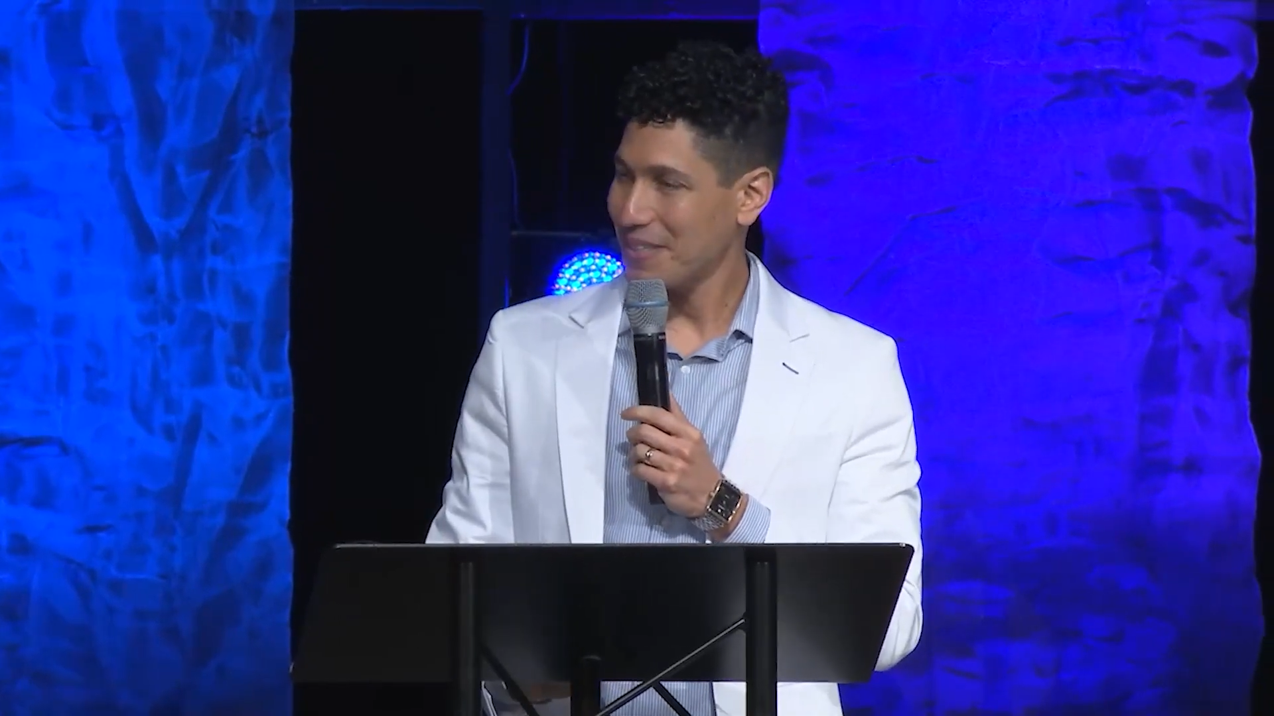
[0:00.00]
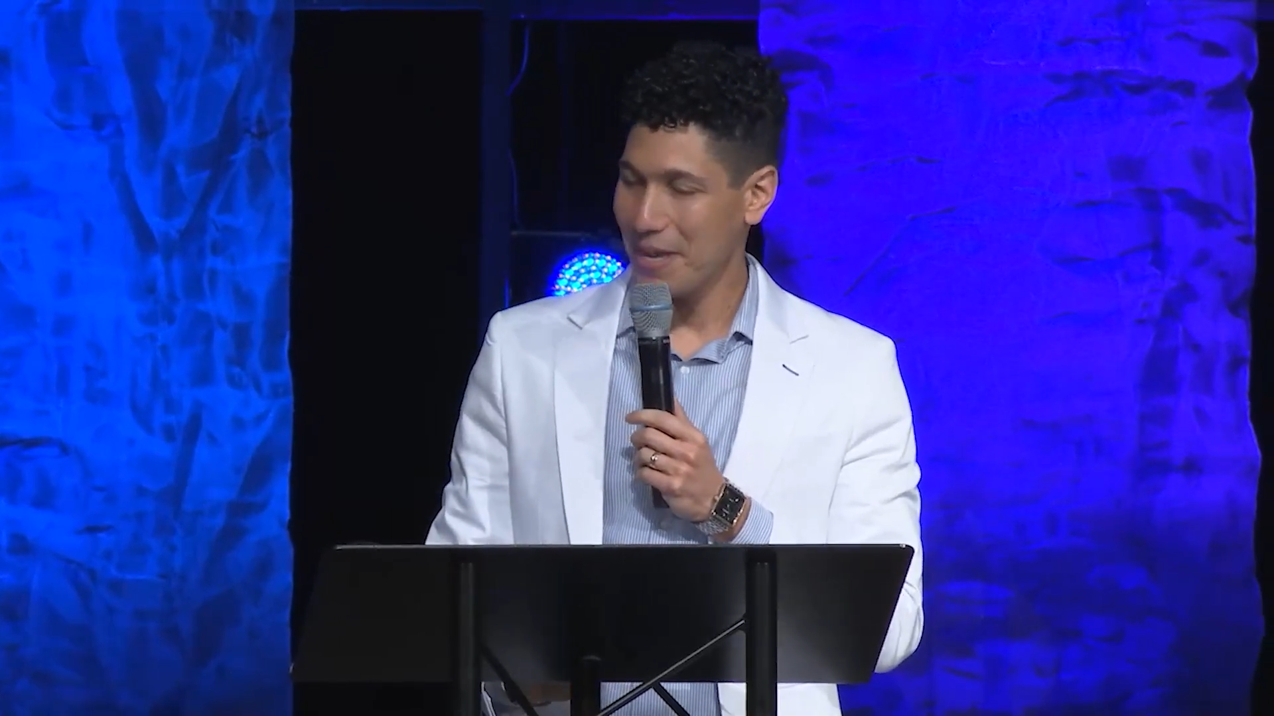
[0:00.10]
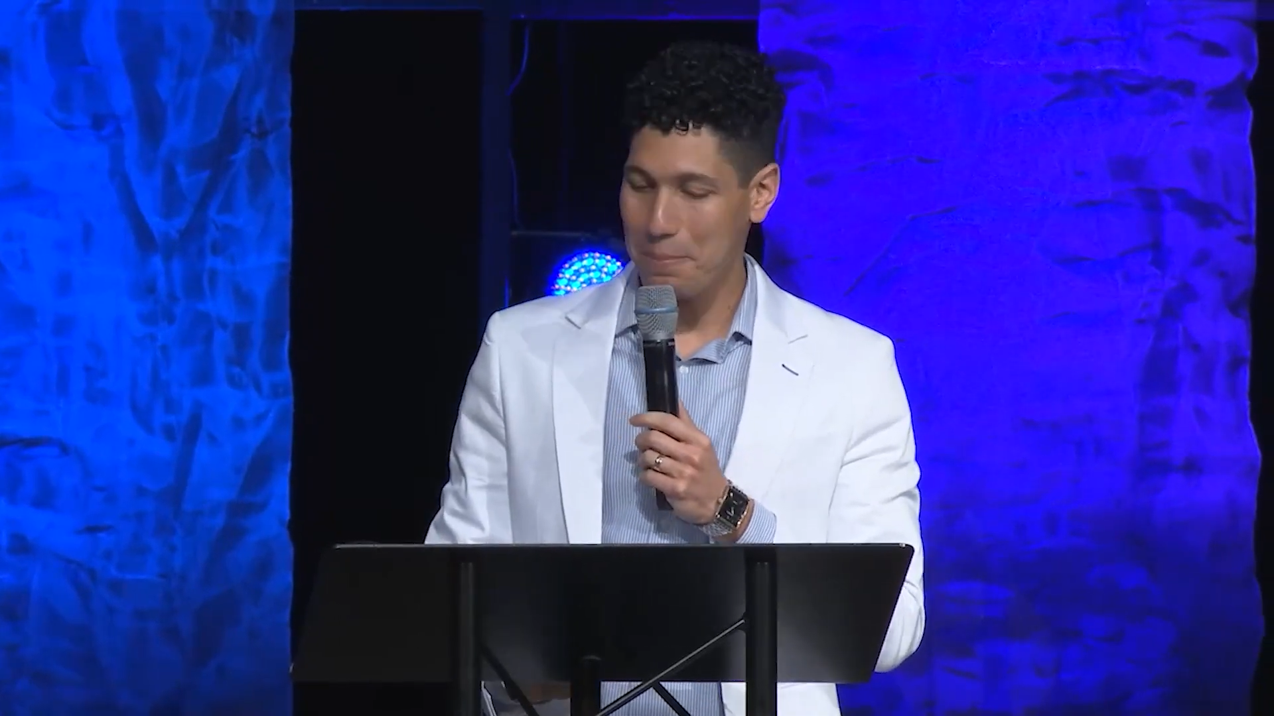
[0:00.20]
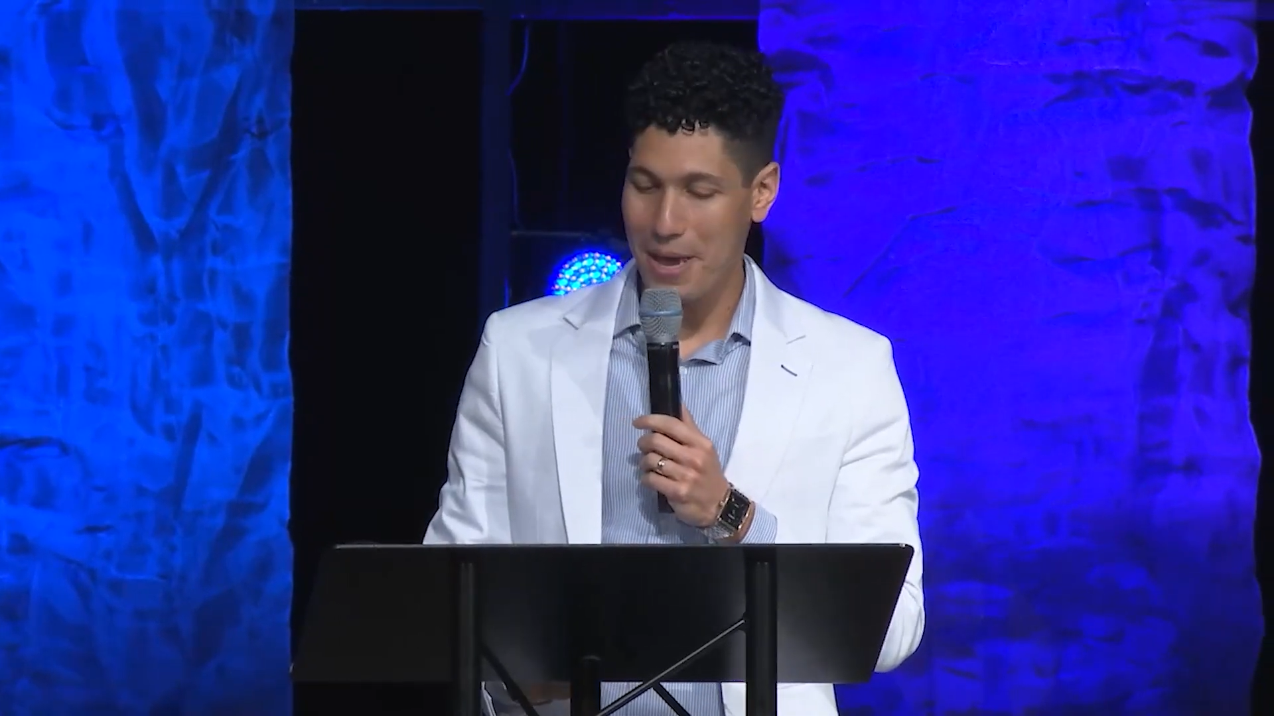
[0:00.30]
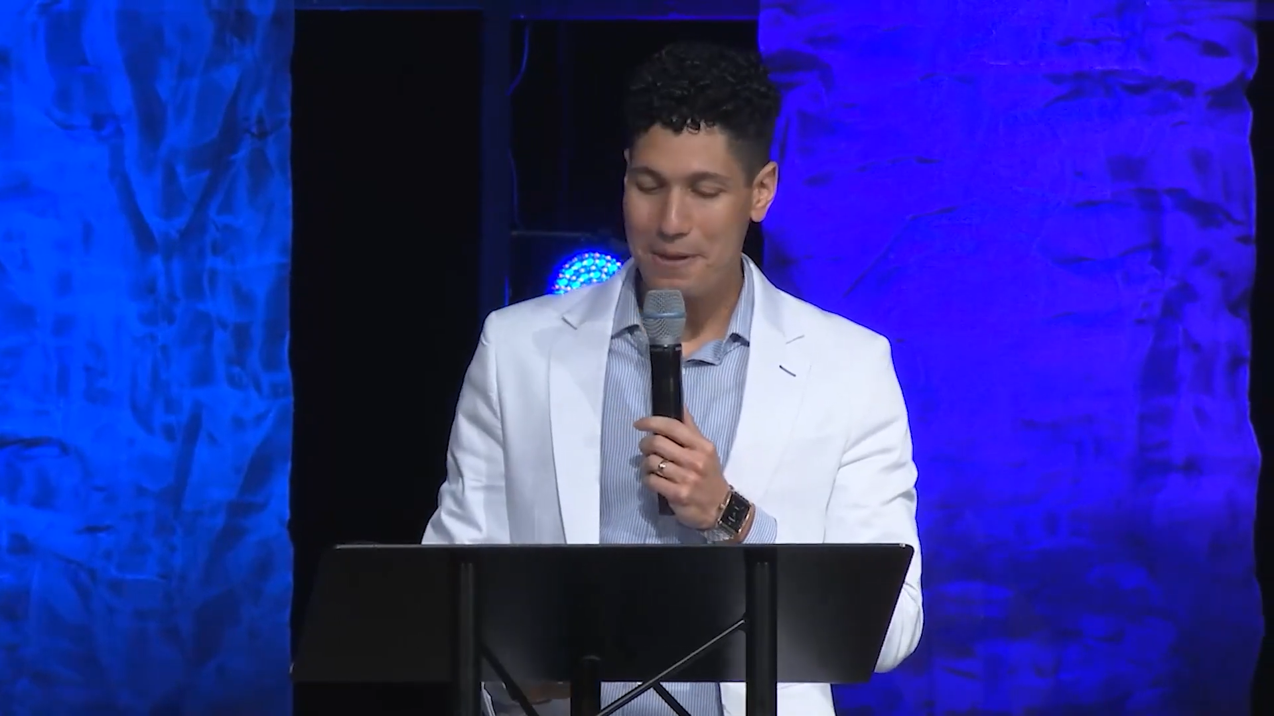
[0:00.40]

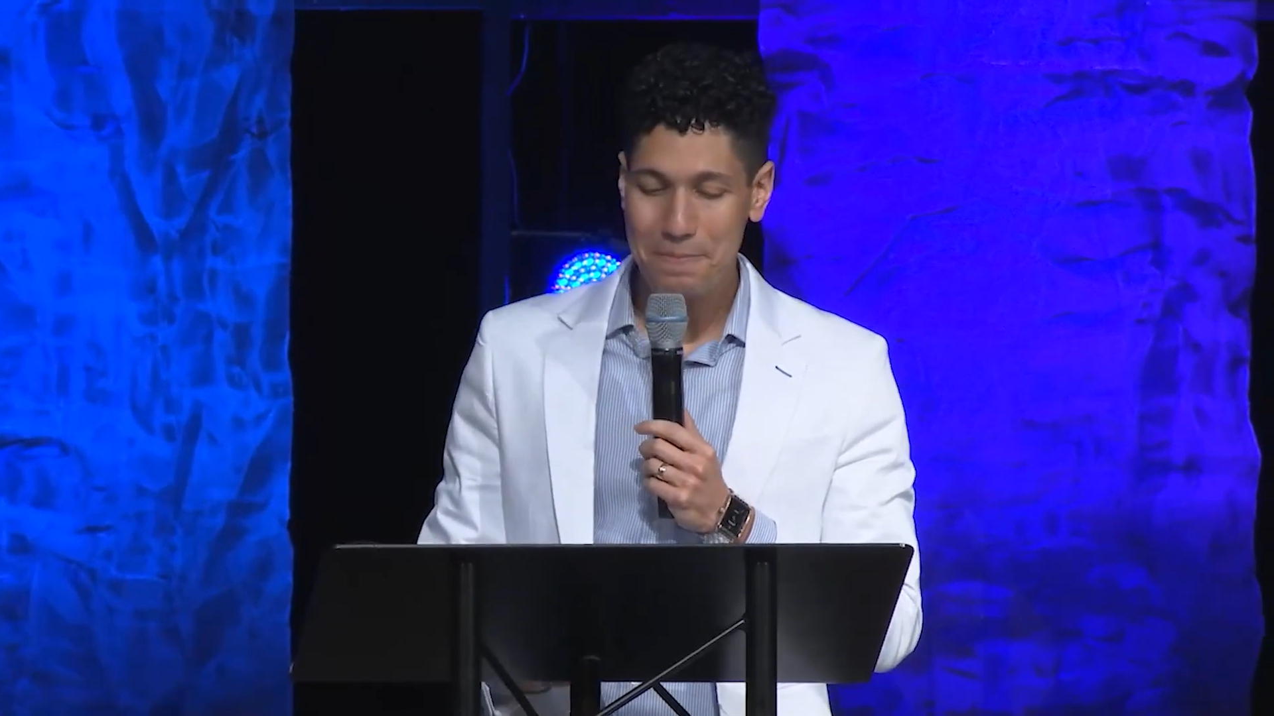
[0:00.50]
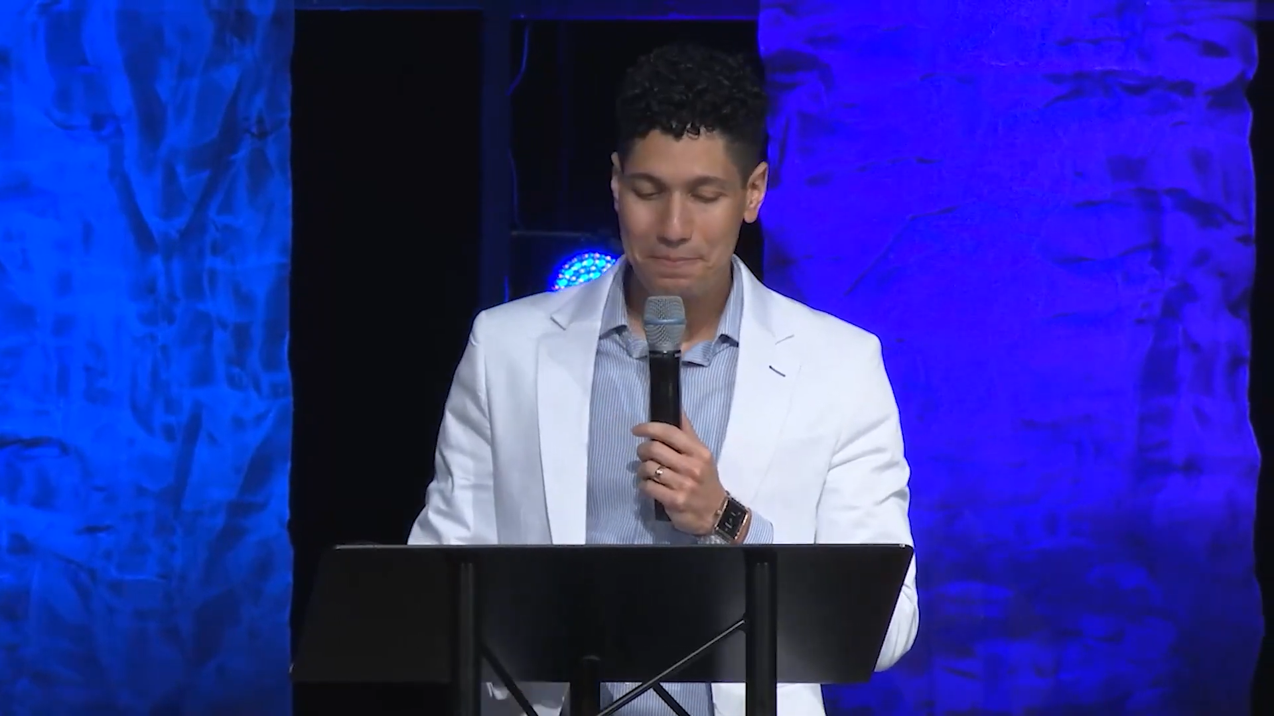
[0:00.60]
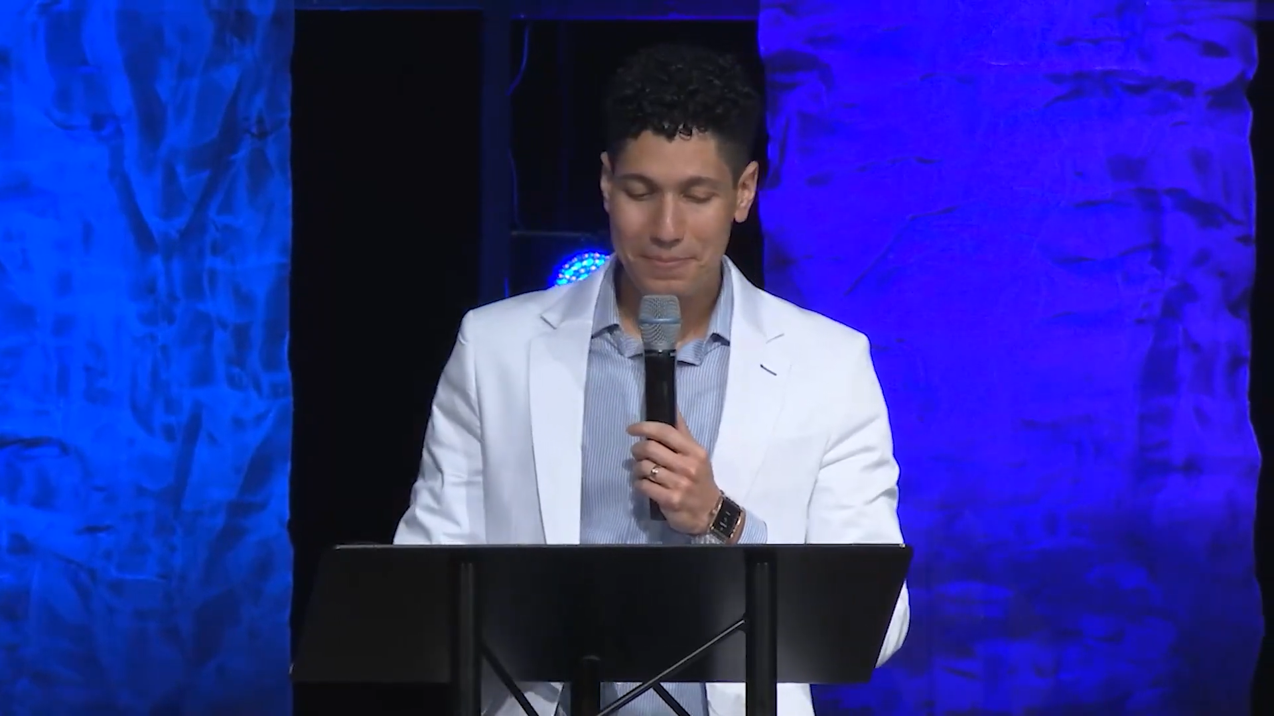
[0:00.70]
Amen.